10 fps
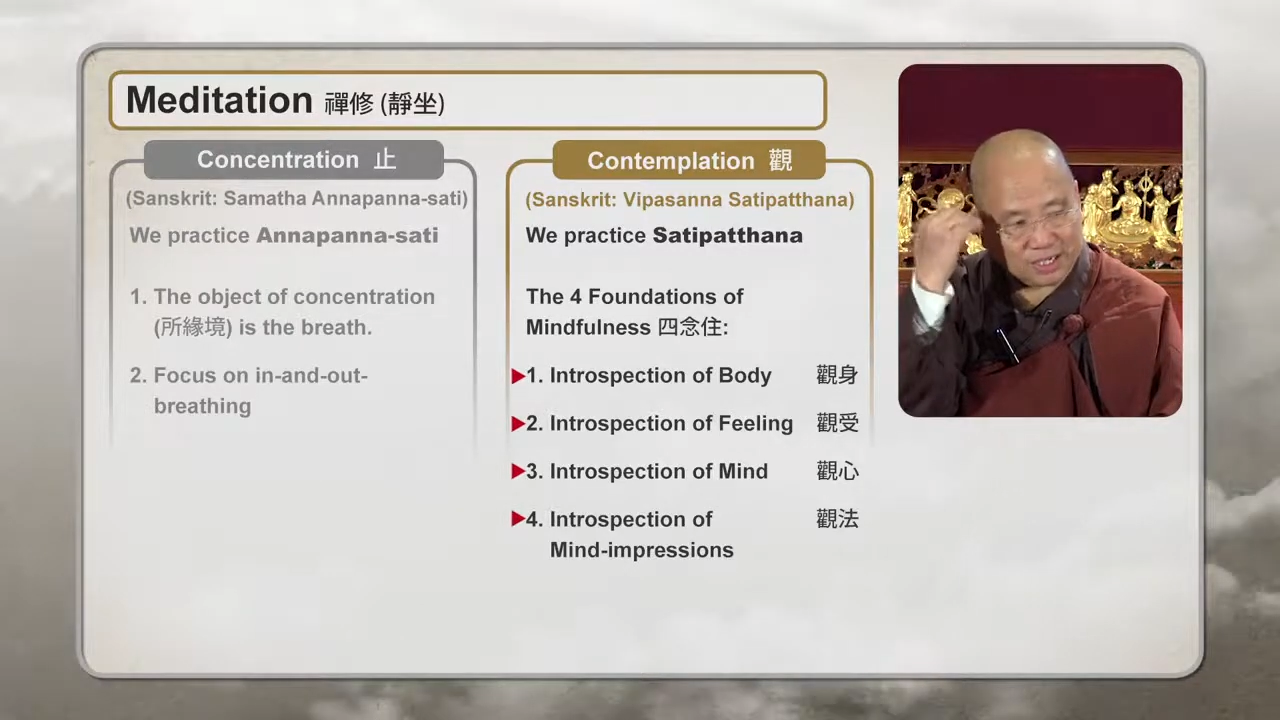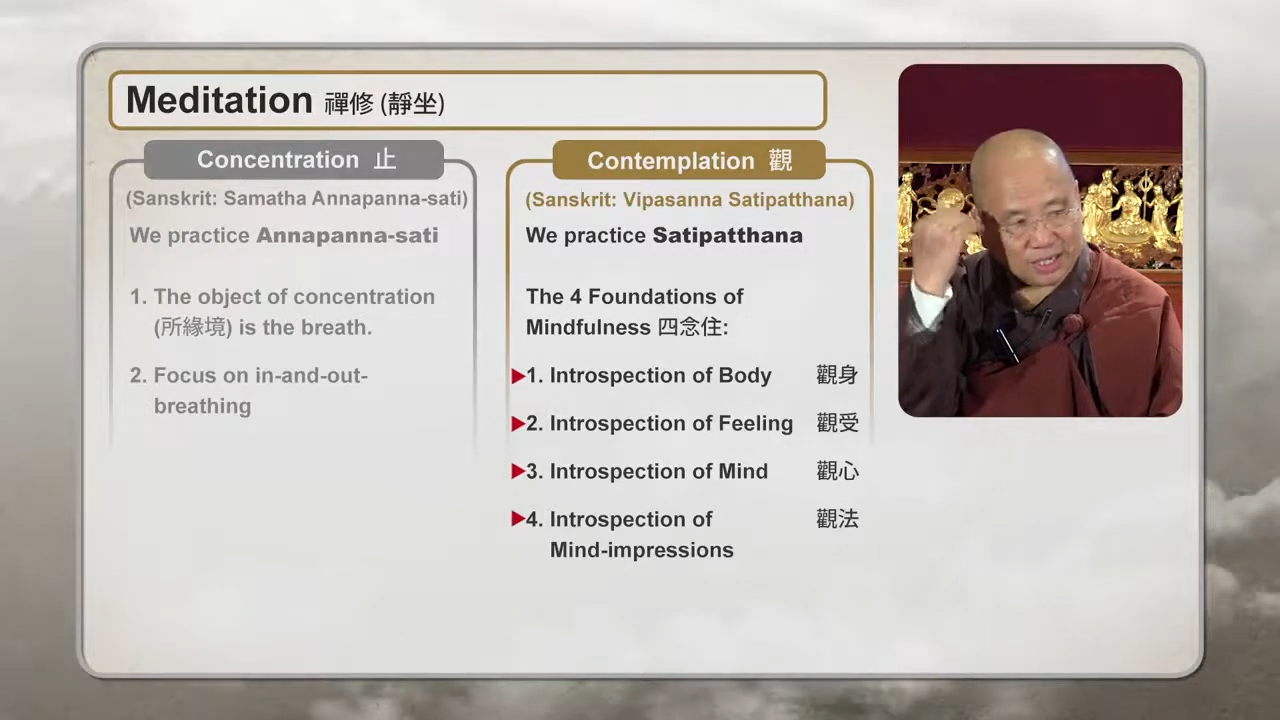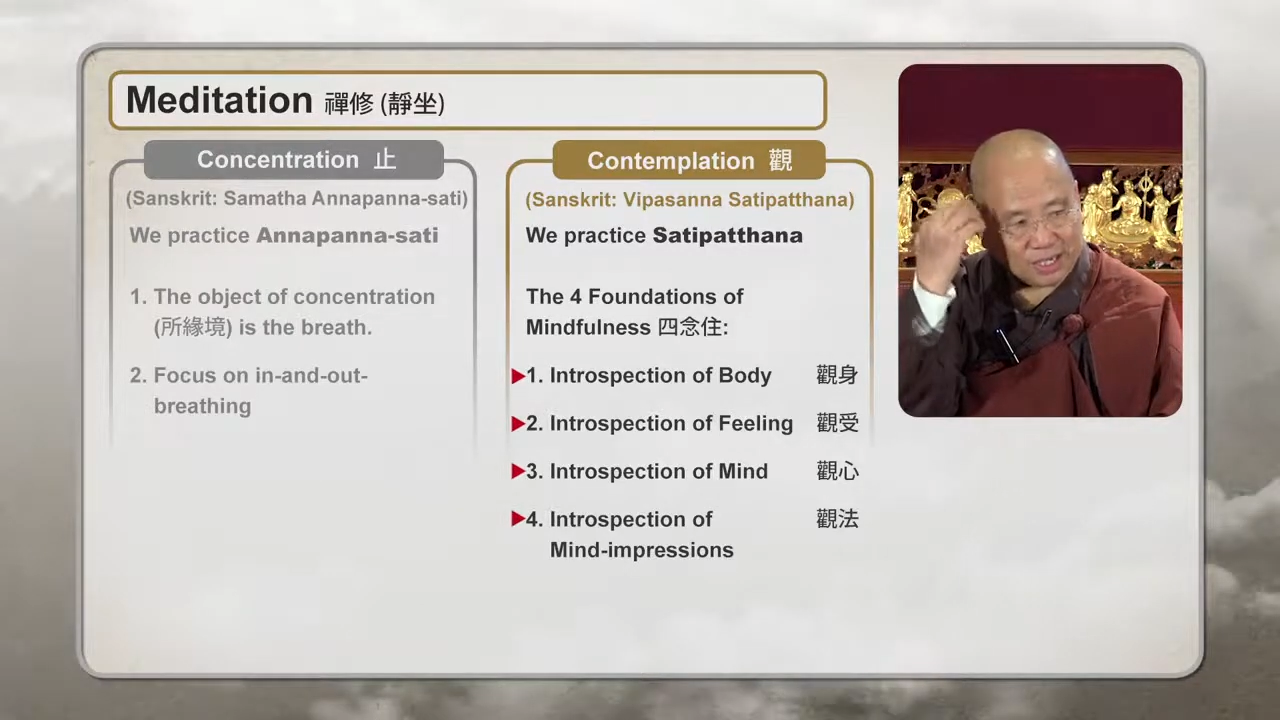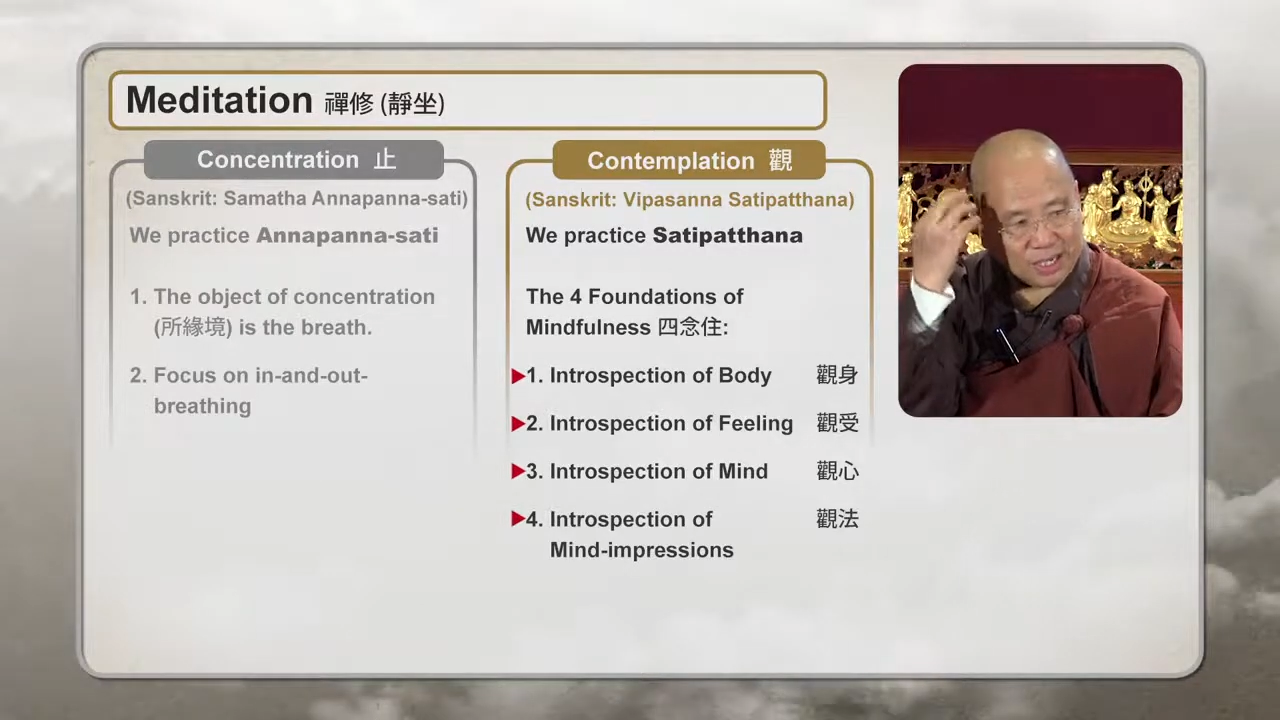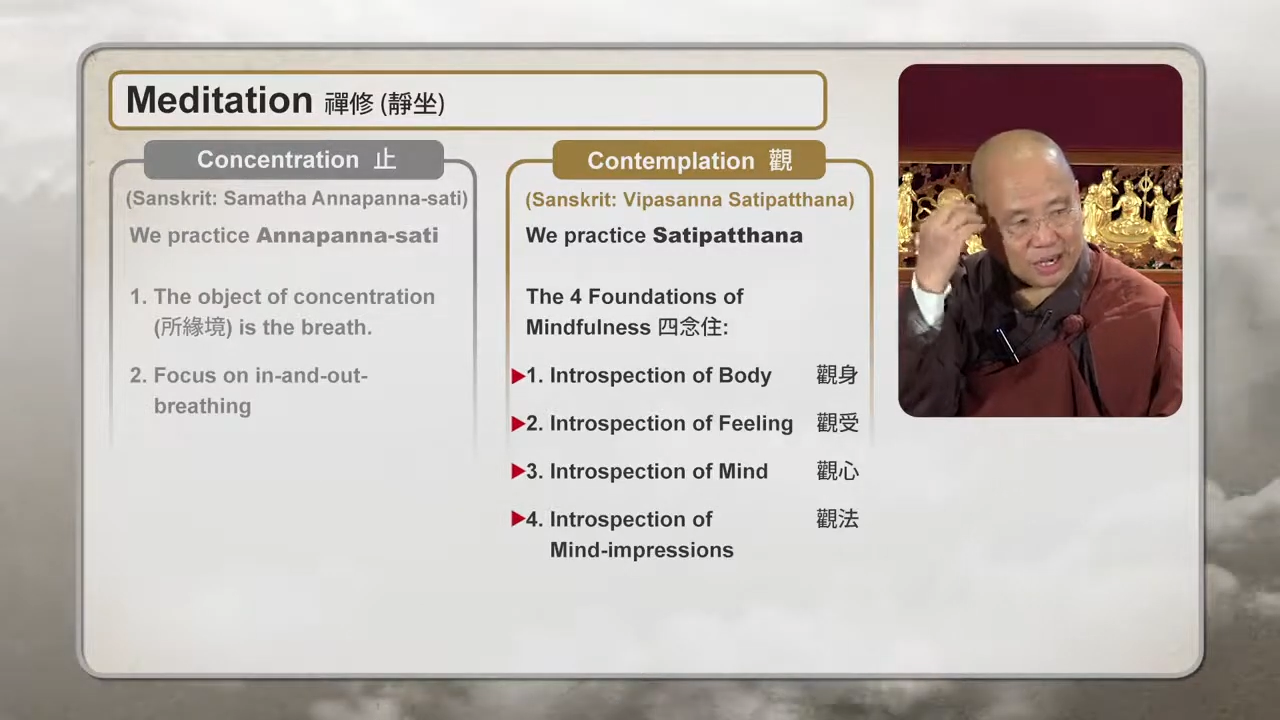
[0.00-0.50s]

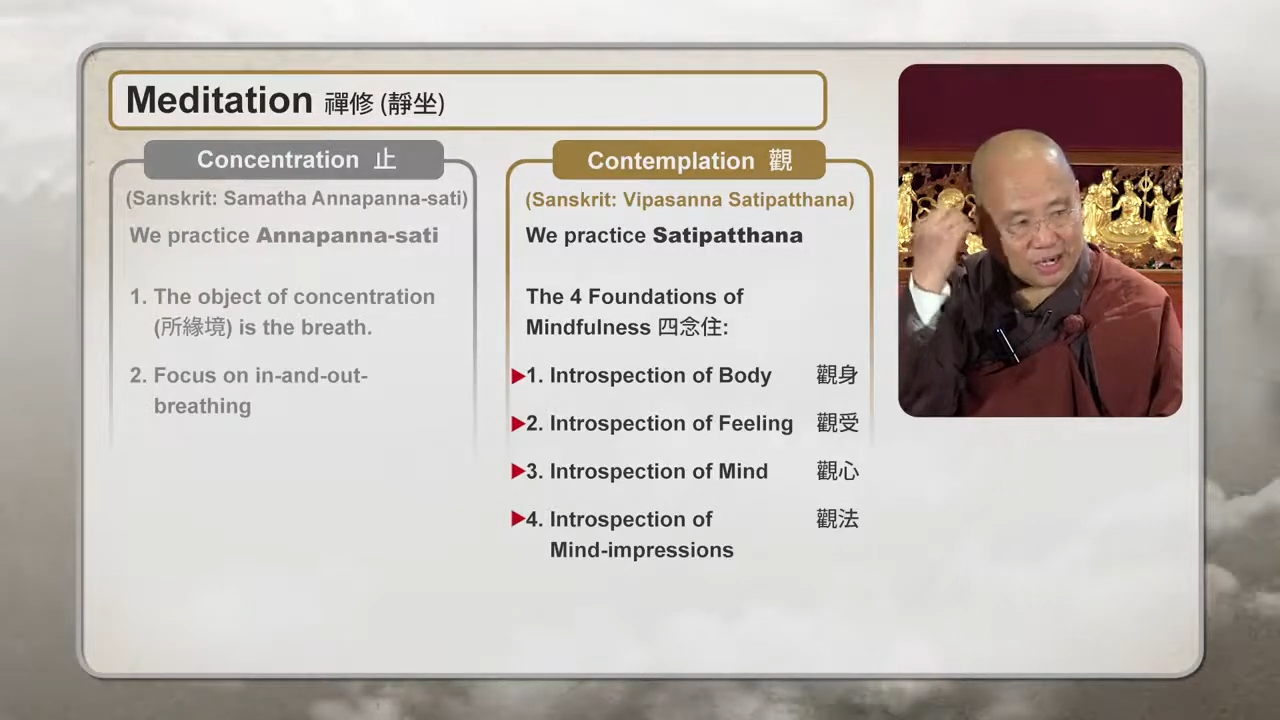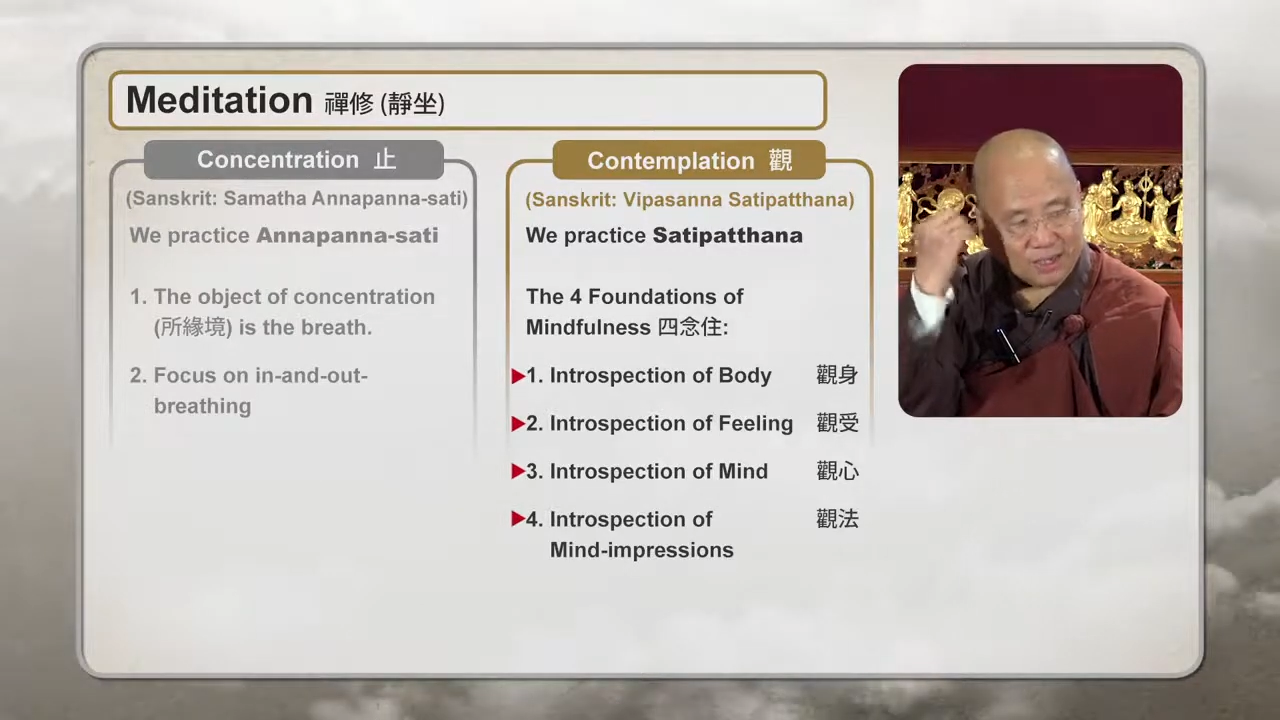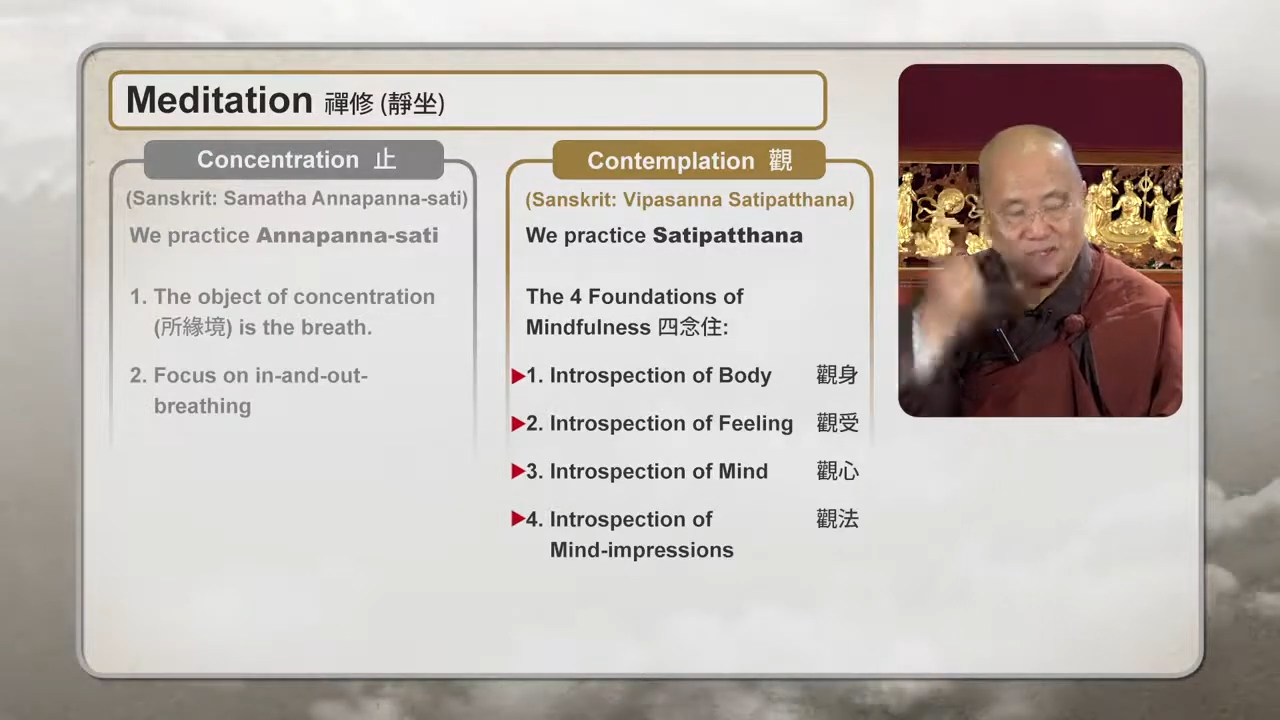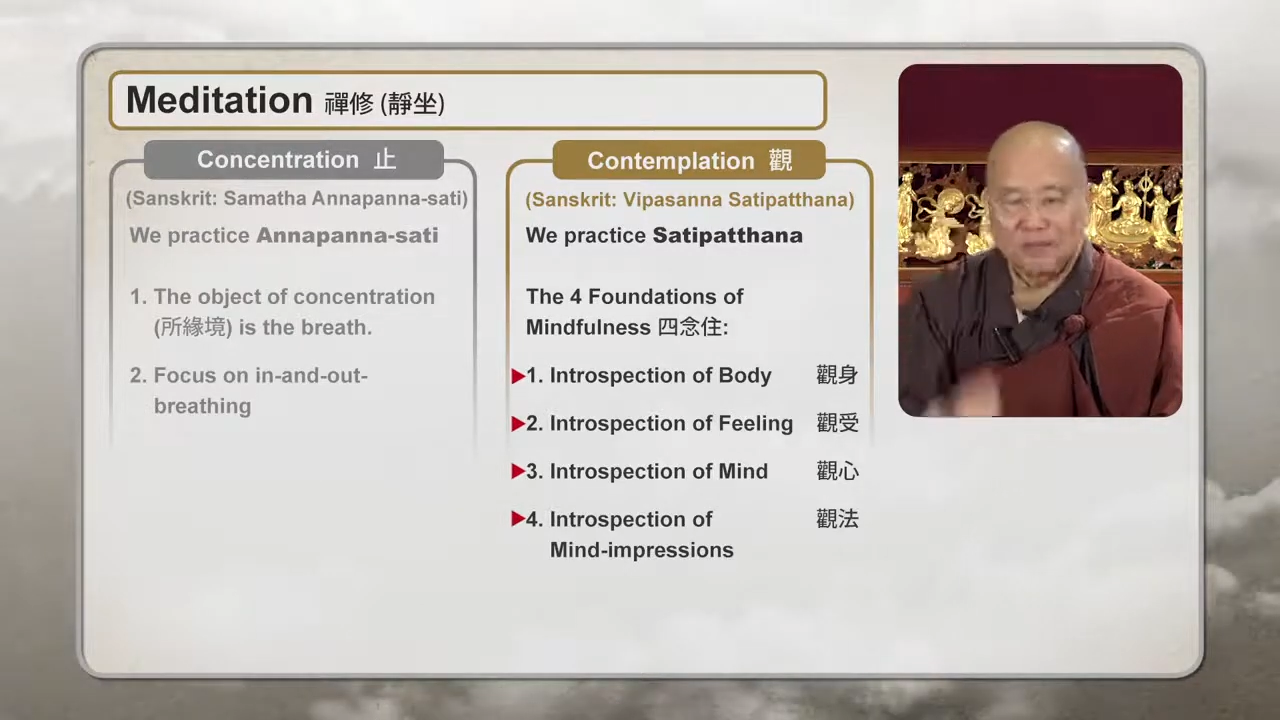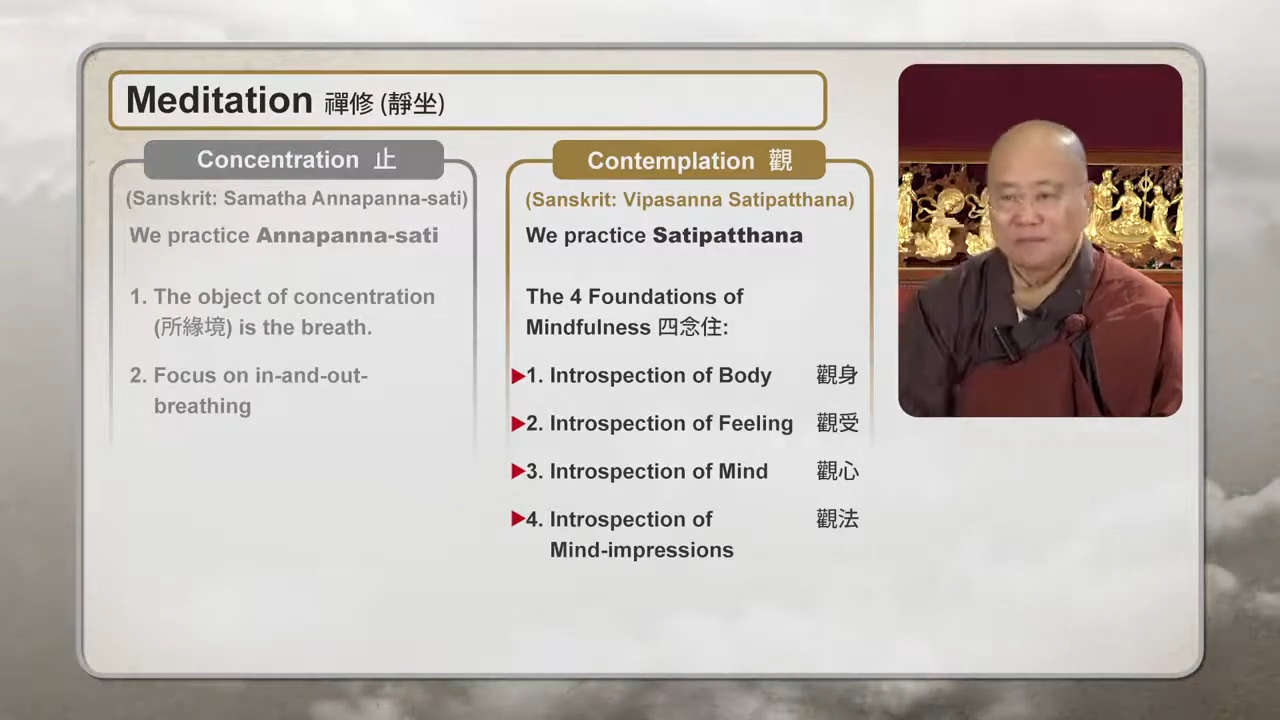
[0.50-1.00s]
inside.